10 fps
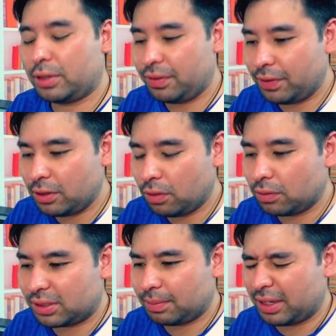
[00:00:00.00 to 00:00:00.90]
even though
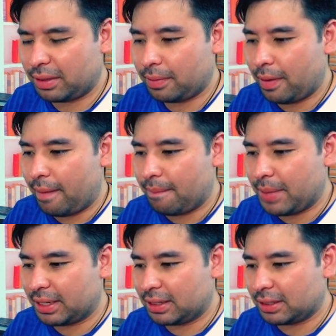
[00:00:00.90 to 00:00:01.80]
something
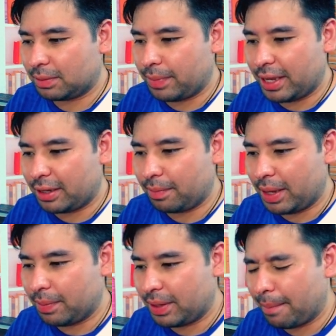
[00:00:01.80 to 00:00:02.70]
is making
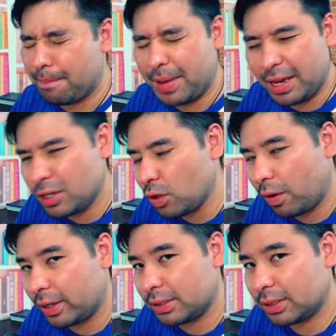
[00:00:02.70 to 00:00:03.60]
maybe a big
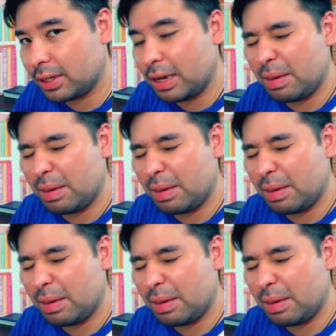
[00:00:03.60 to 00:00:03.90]
noise,